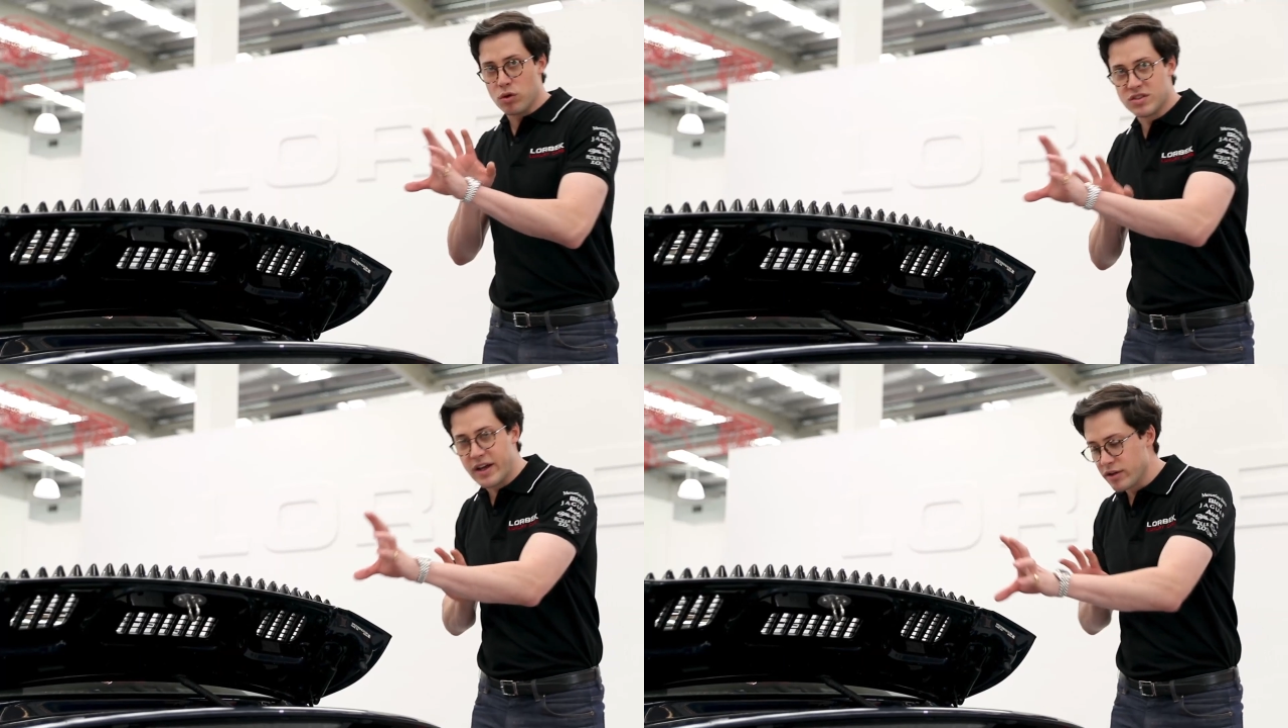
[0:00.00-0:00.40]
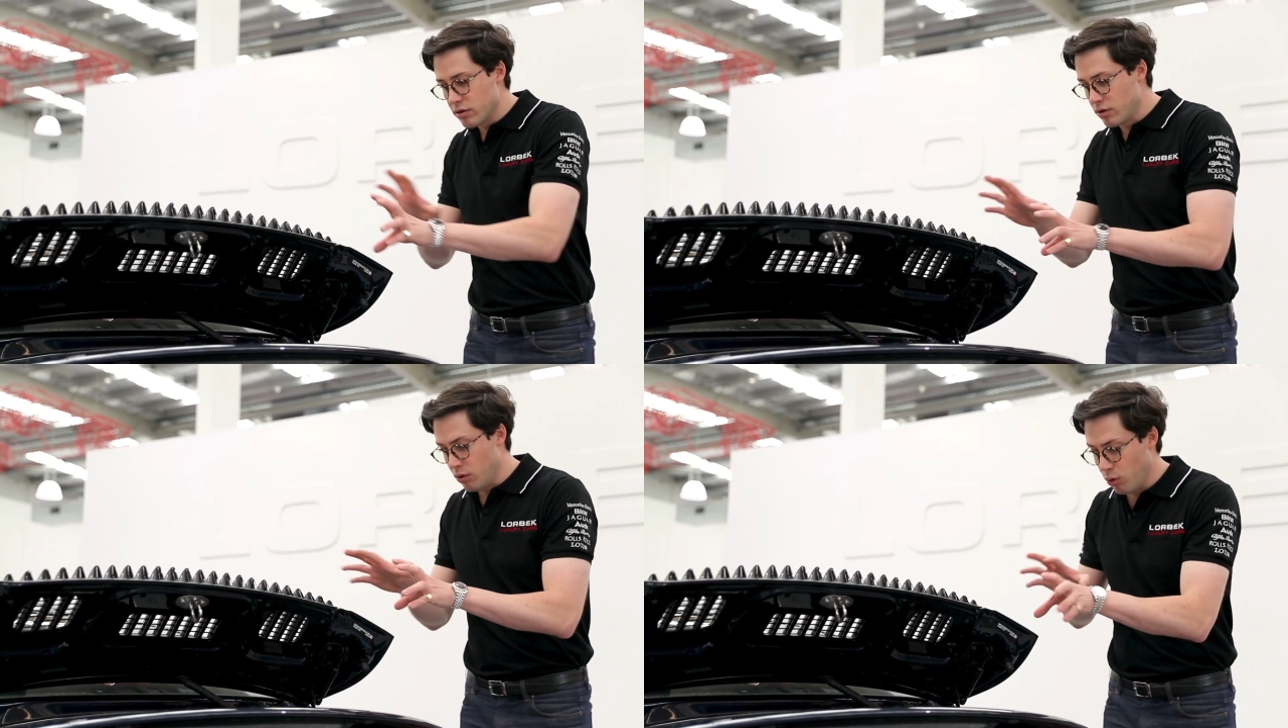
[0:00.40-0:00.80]
what's
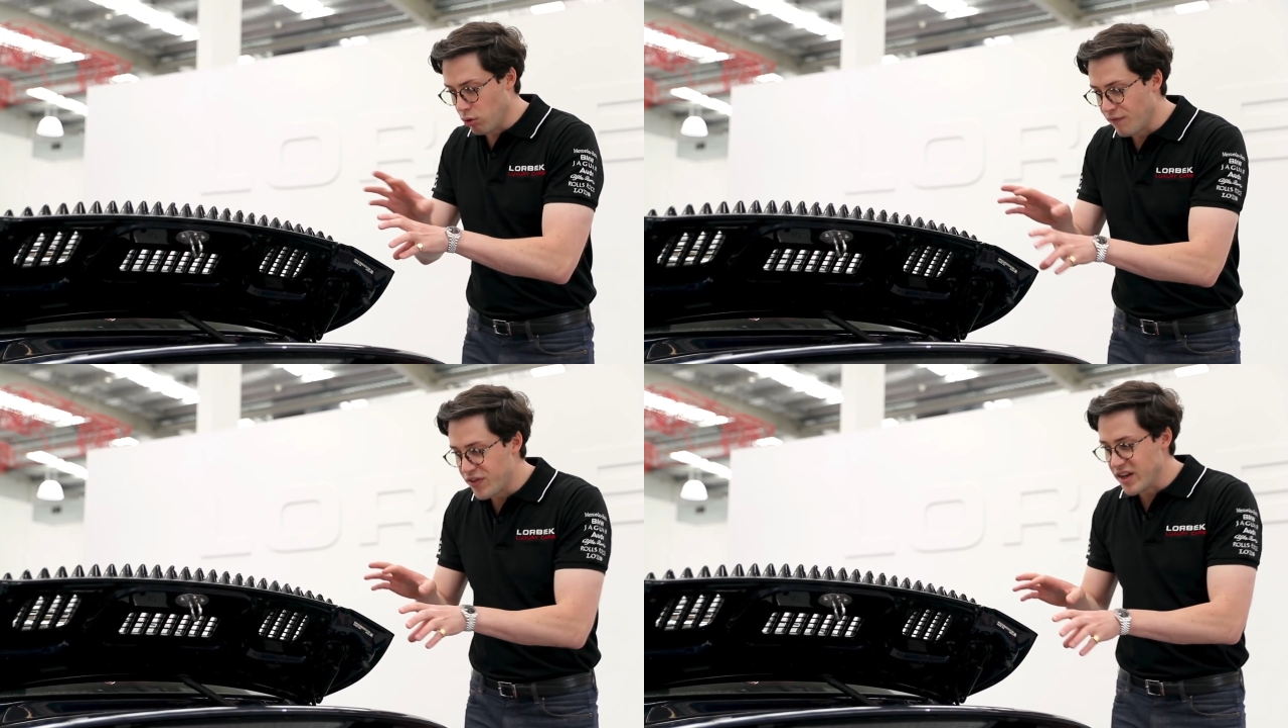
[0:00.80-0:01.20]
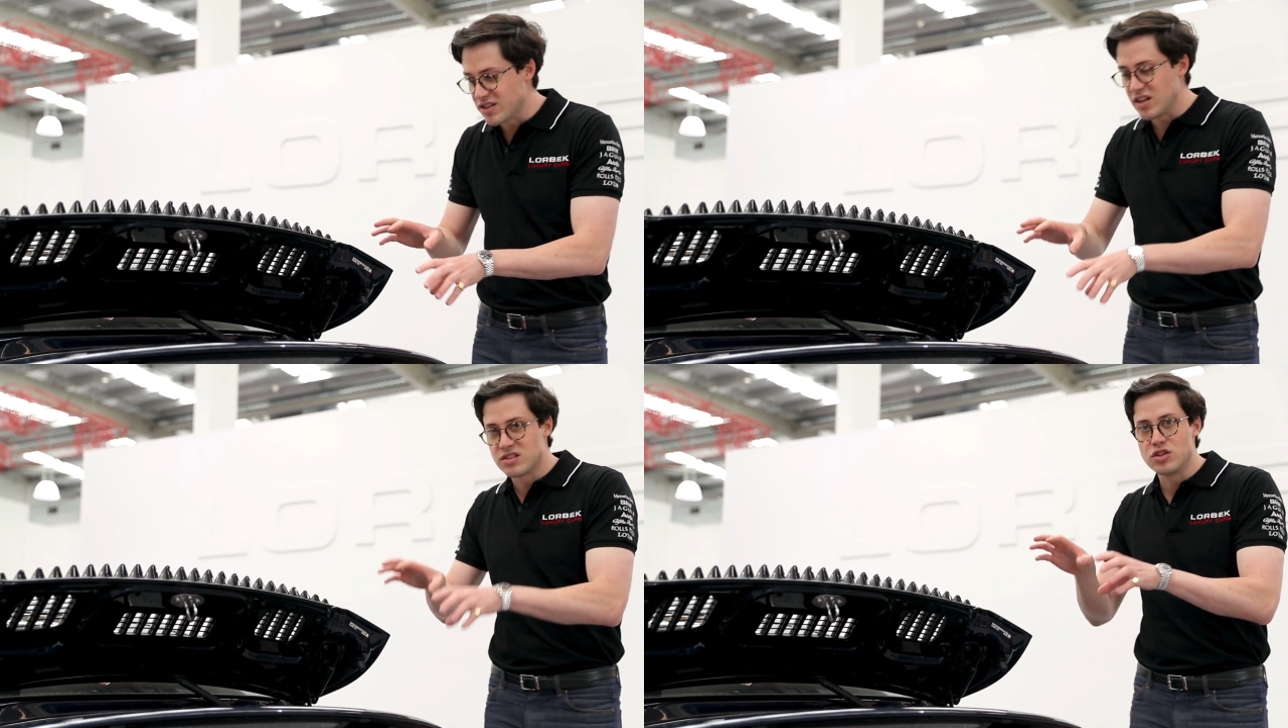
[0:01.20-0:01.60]
under all of
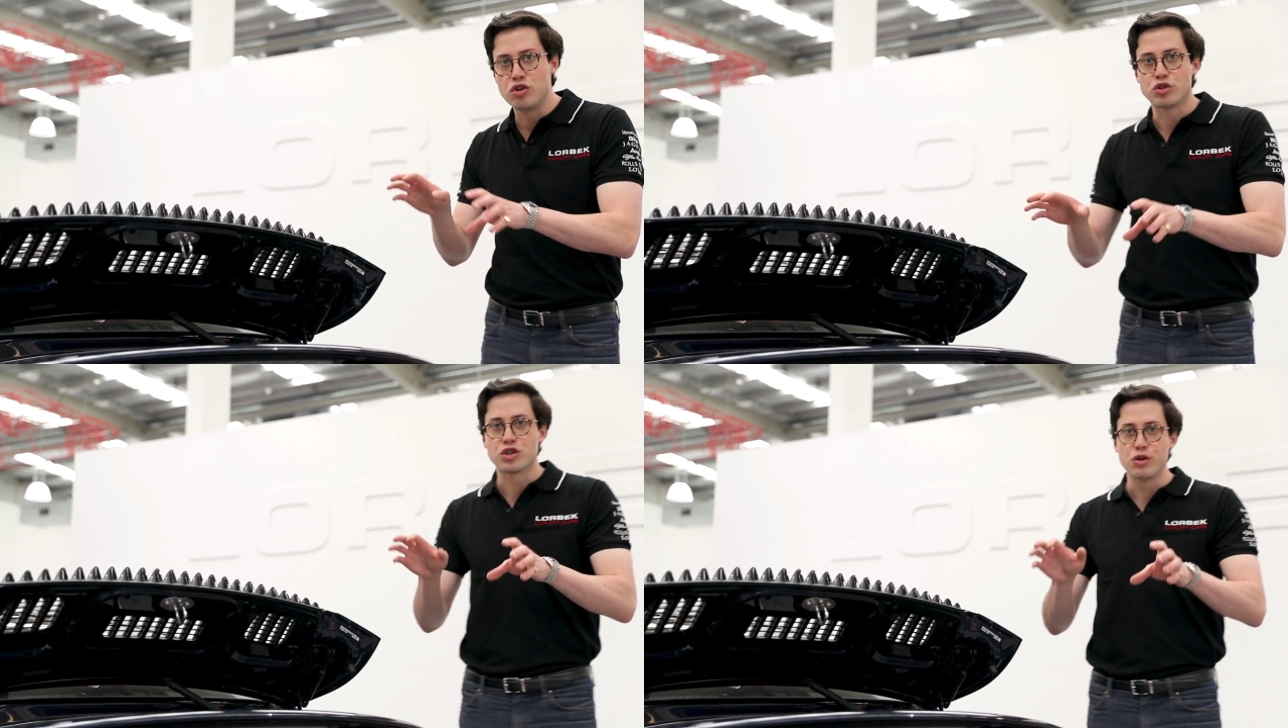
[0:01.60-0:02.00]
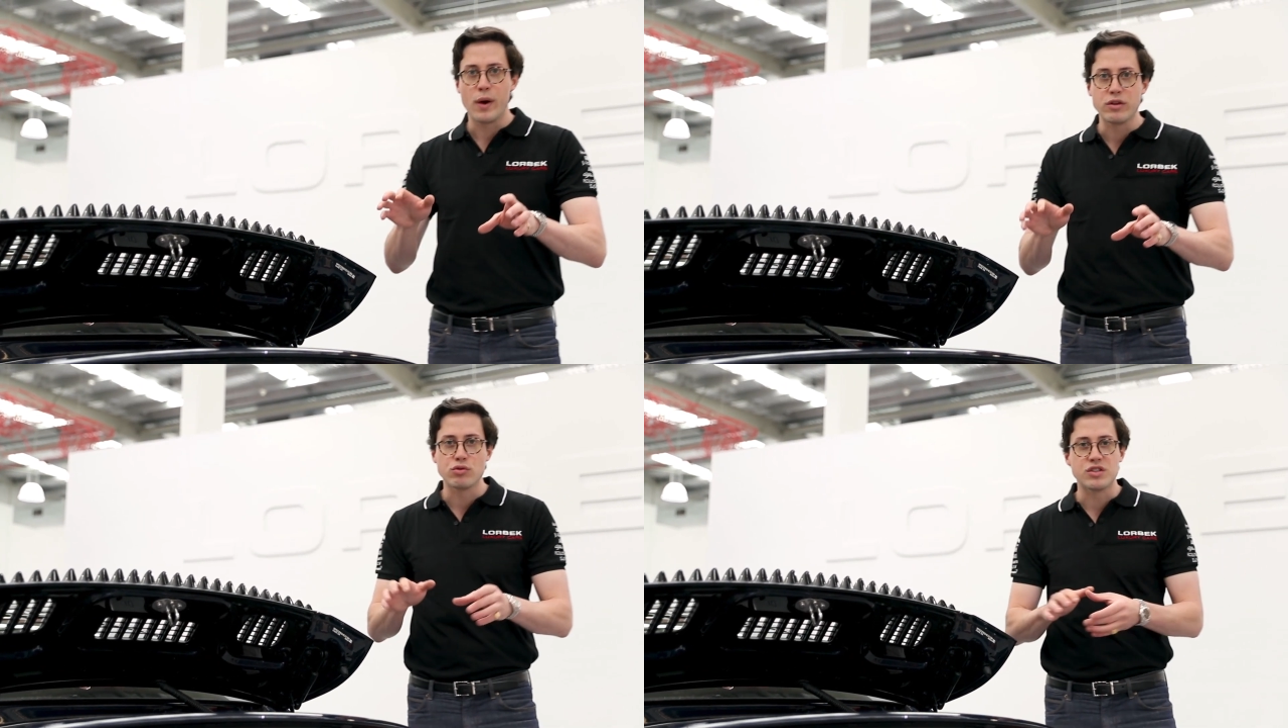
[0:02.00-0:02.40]
this is a new
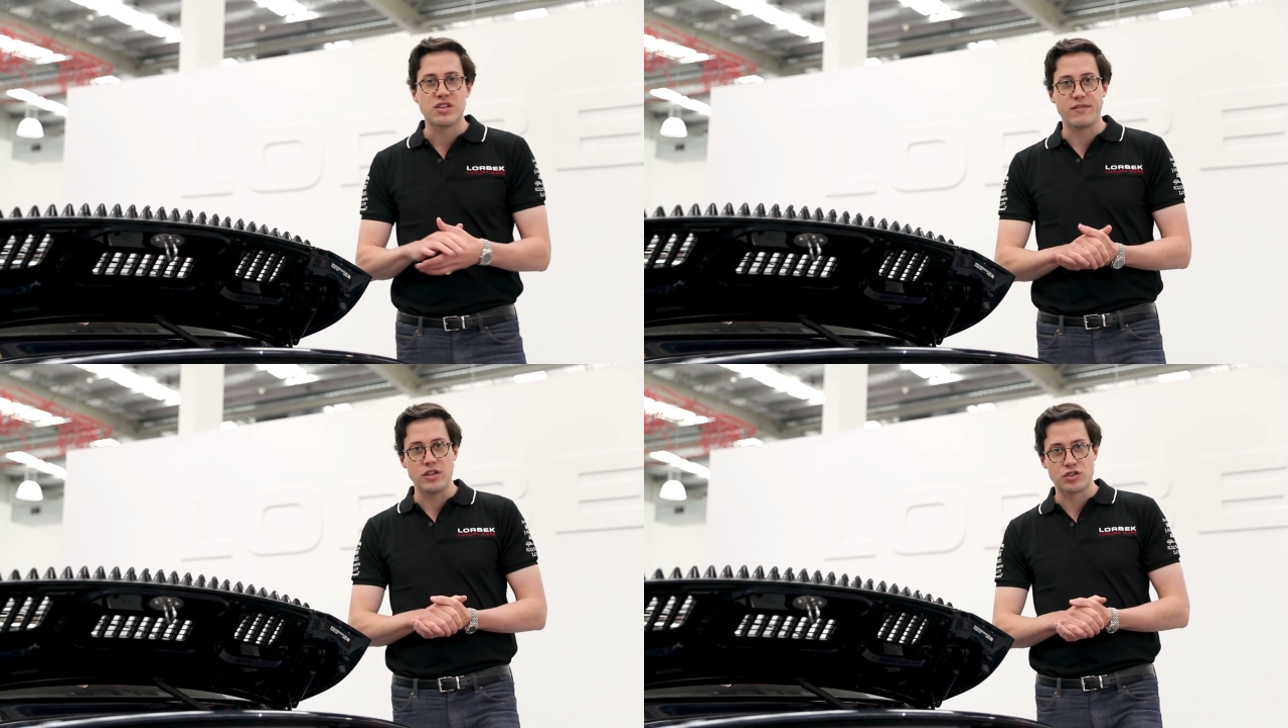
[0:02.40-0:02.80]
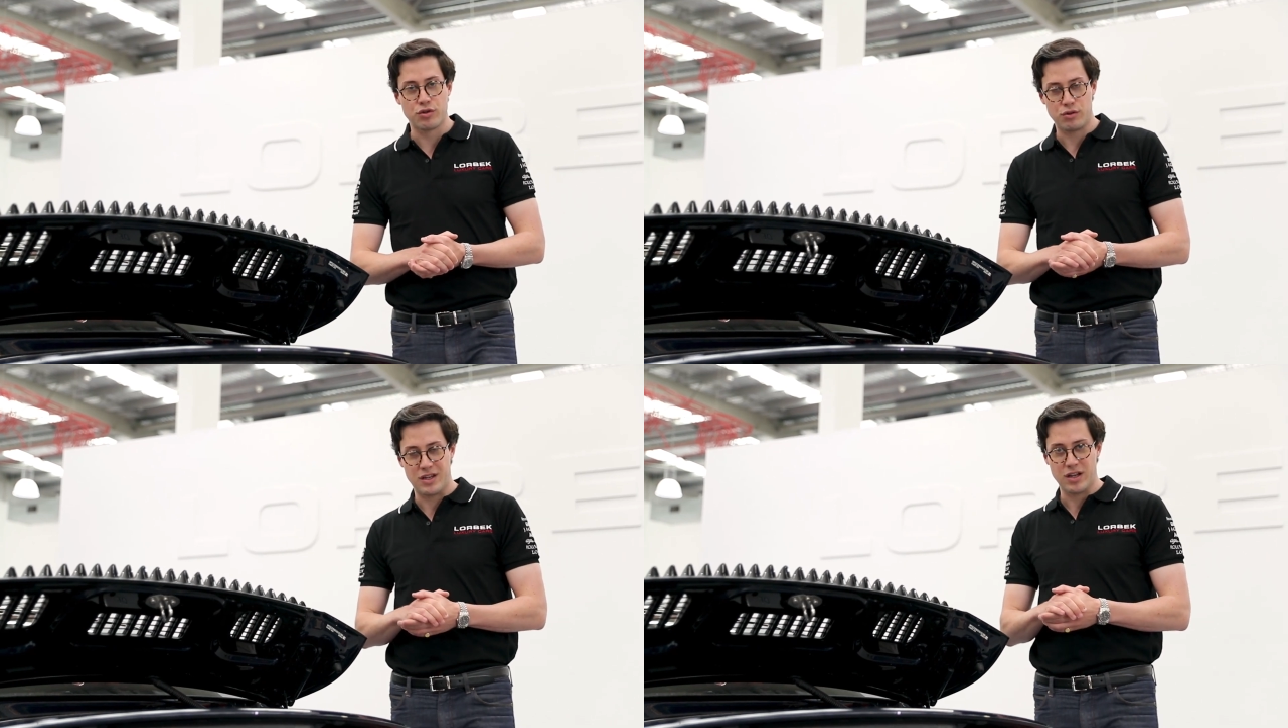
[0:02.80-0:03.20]

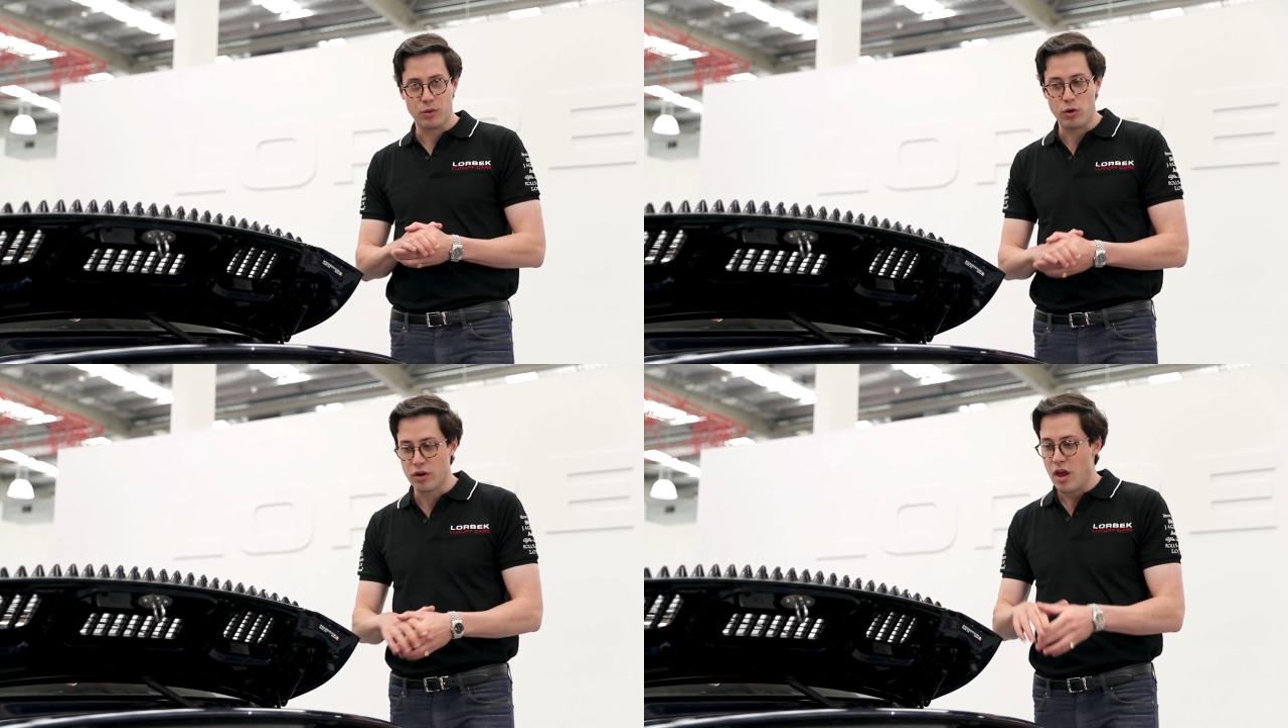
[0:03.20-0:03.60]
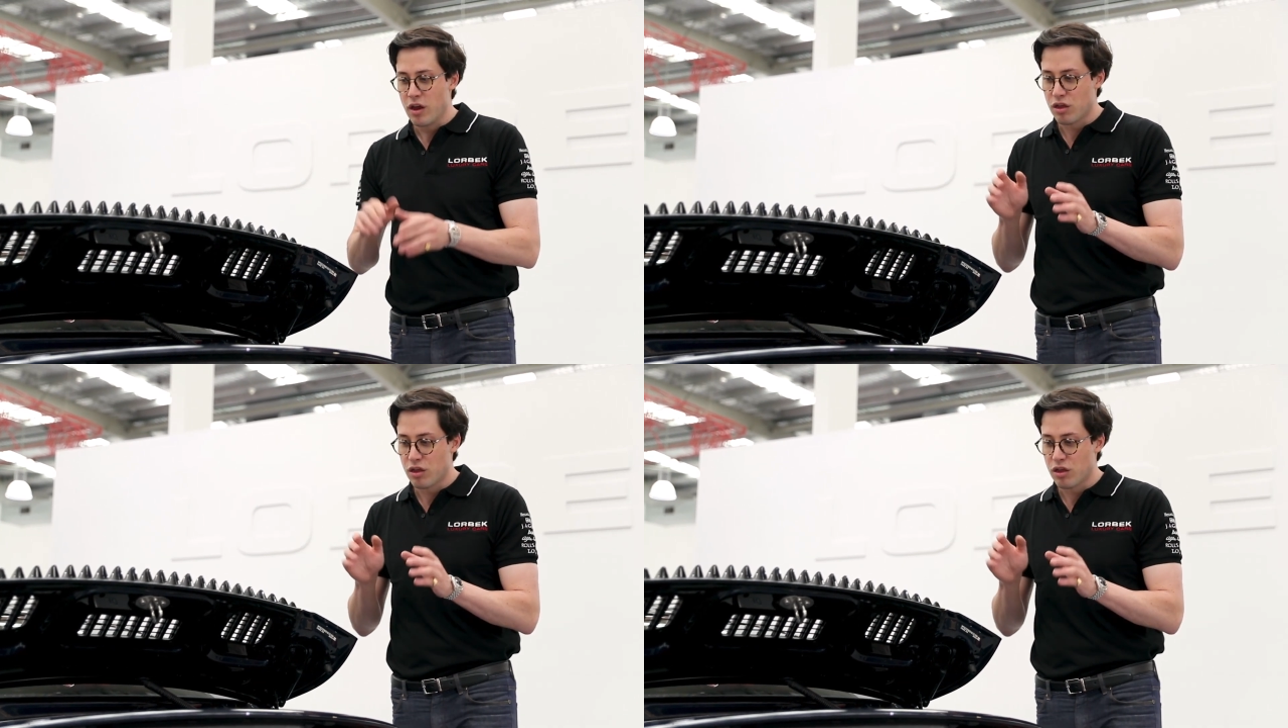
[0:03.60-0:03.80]
272 kilowatt,